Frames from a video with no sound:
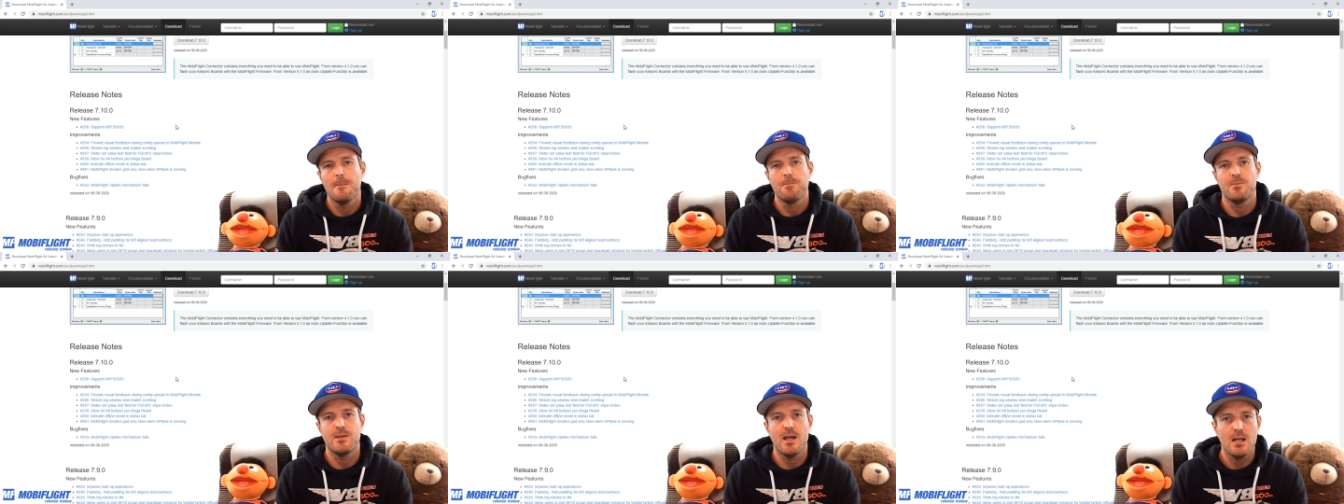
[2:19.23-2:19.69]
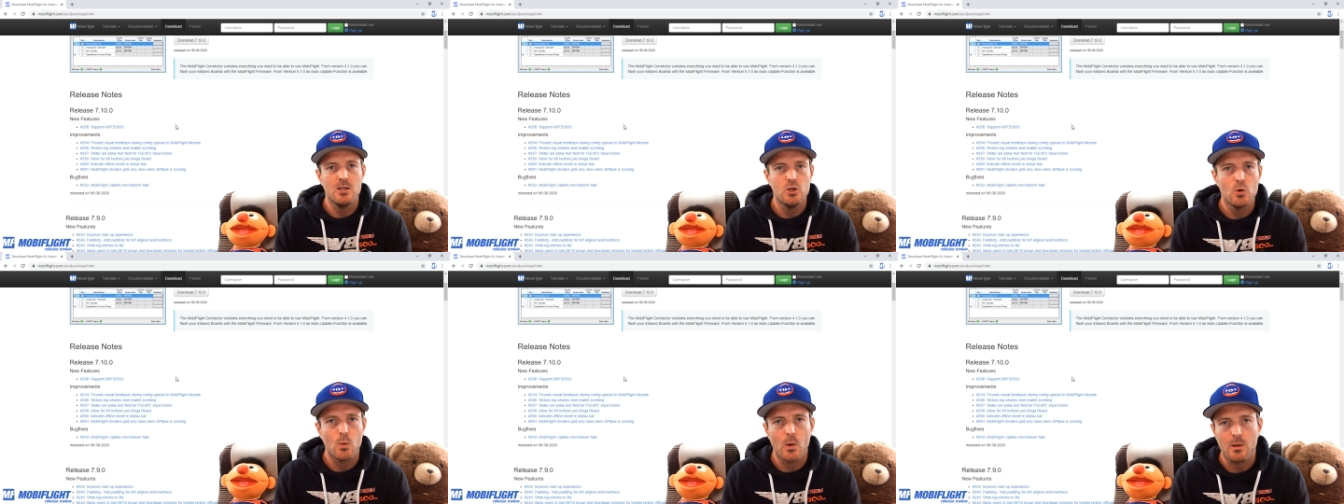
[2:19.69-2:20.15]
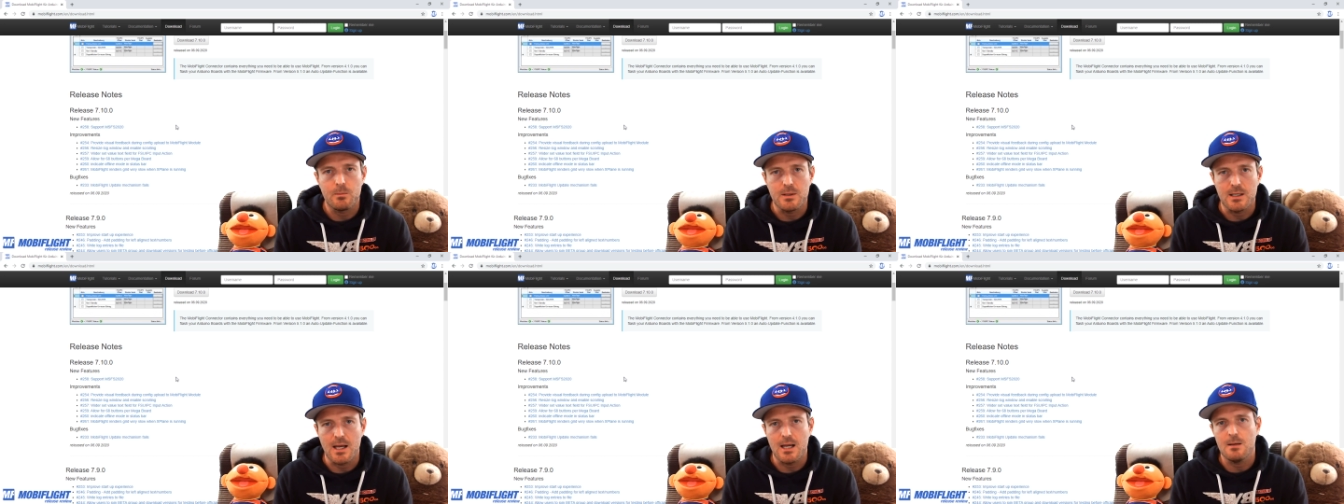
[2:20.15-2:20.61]
then you will
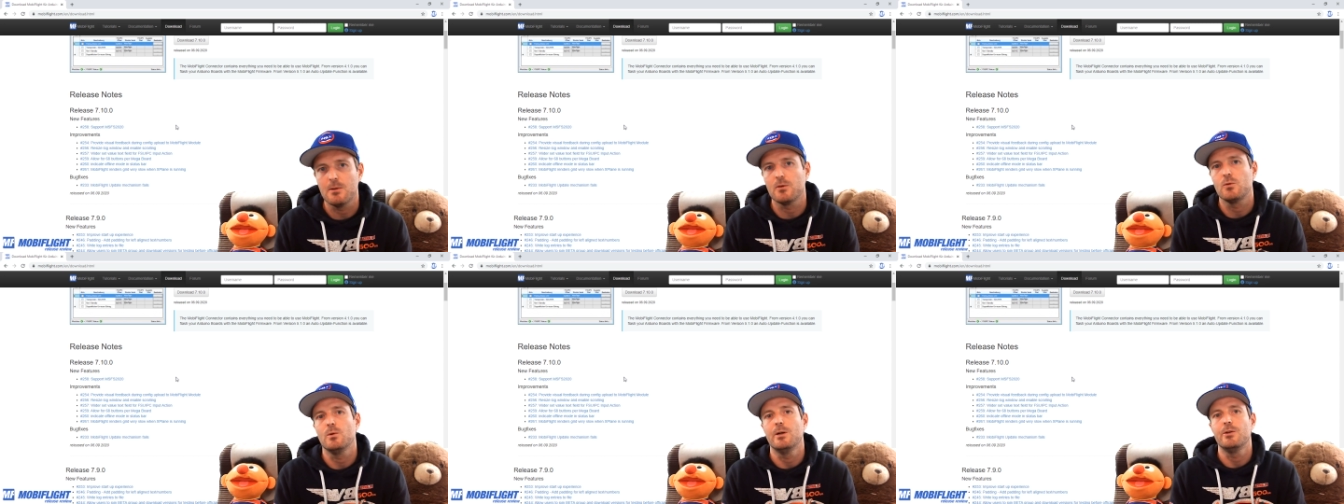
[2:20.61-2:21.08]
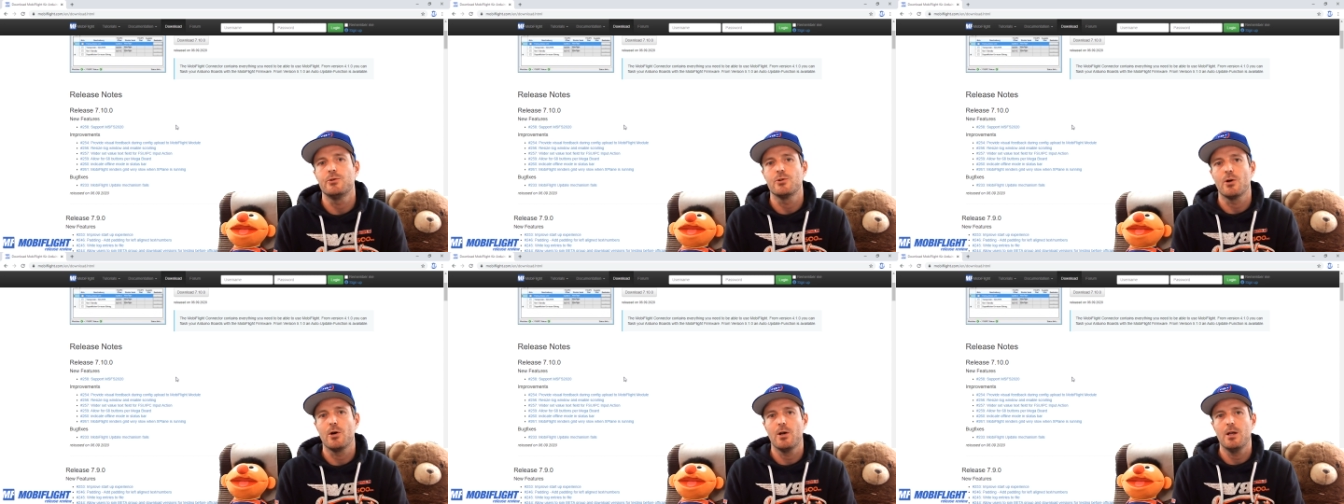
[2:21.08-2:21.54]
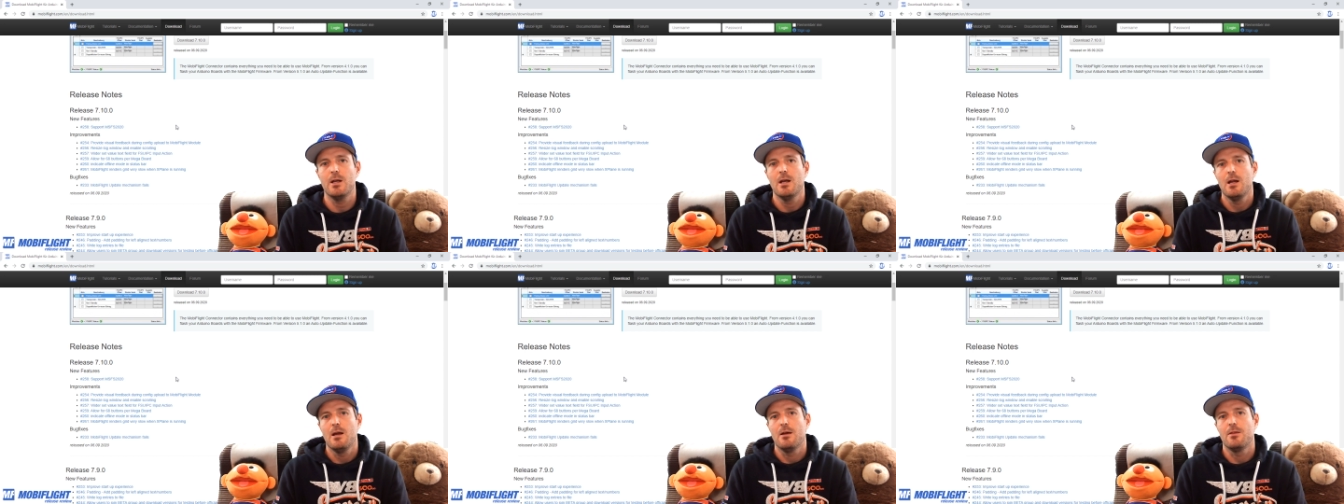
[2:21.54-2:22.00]
be able to enjoy
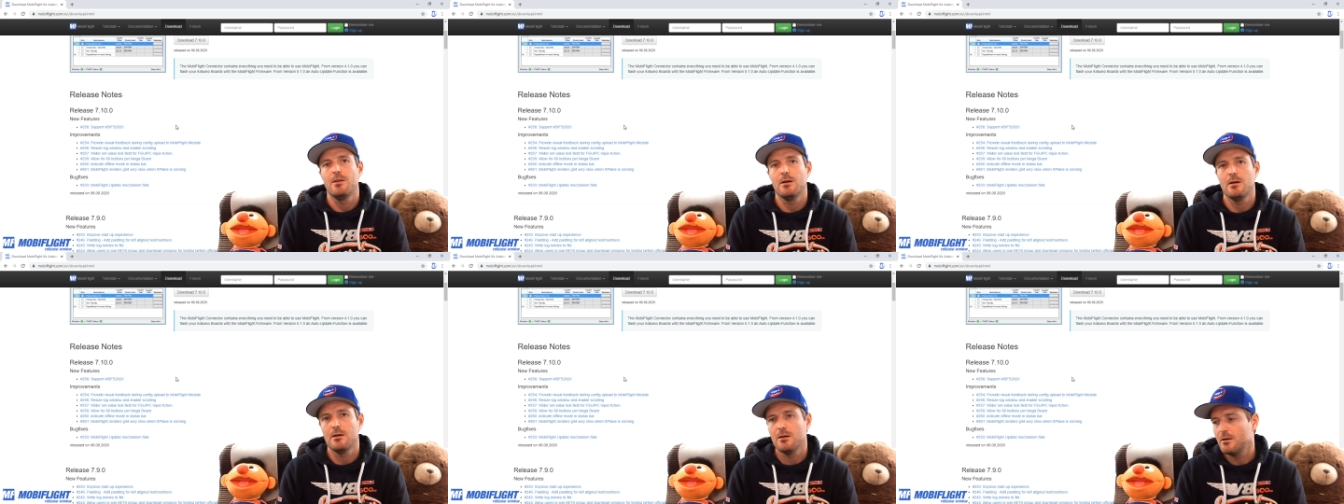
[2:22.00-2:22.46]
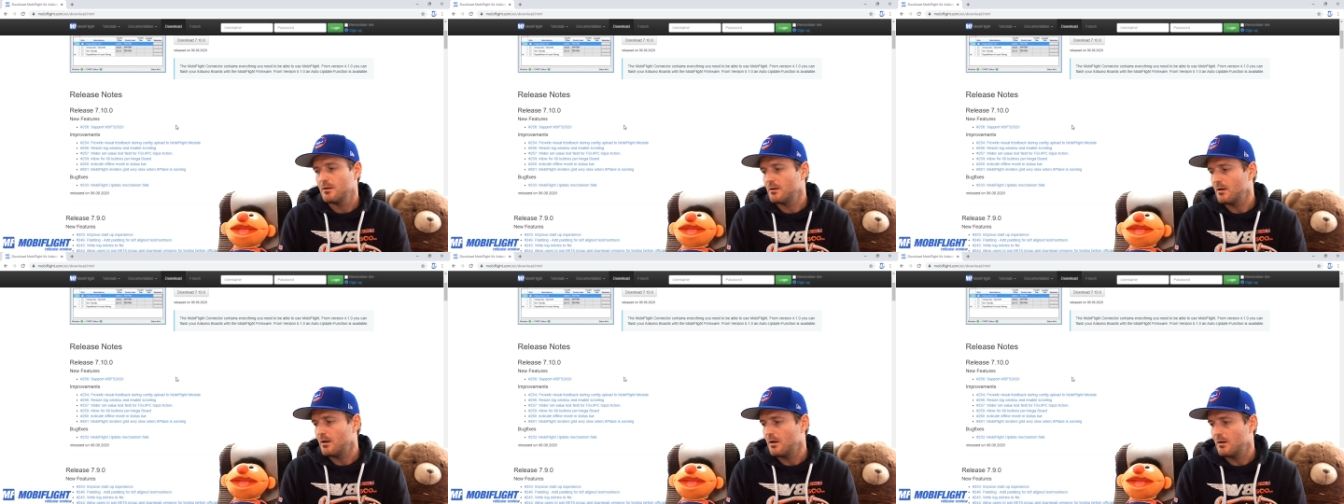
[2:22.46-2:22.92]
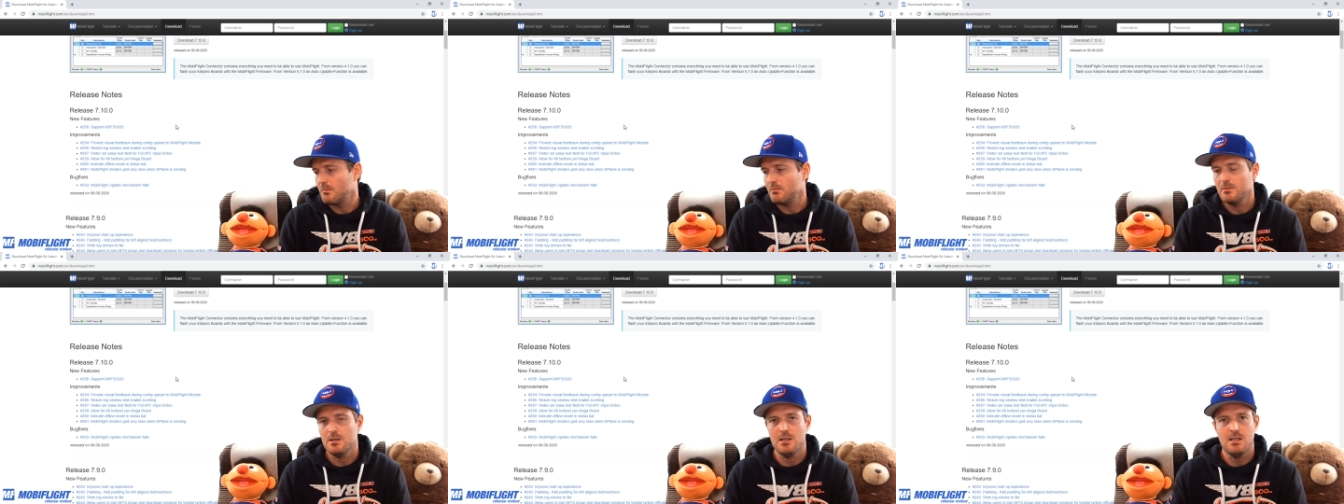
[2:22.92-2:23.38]
the um,
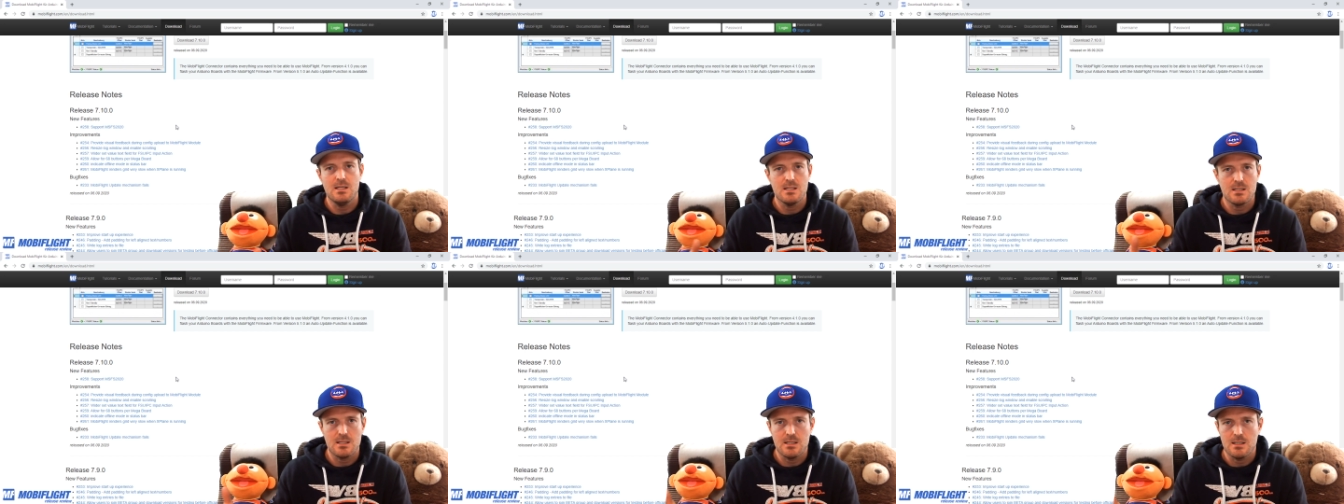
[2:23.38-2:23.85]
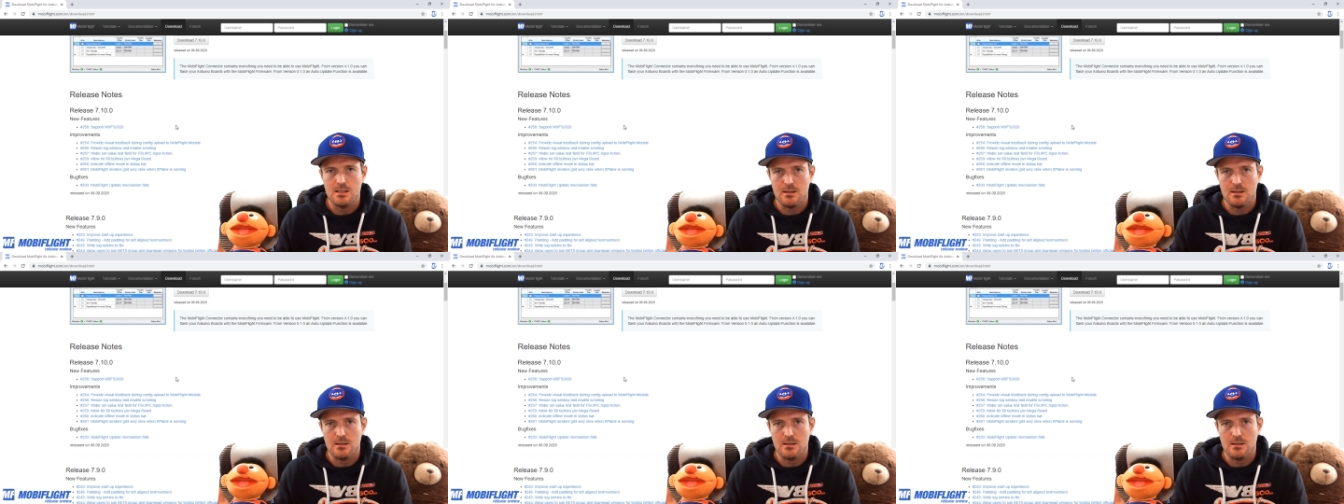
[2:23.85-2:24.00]
easy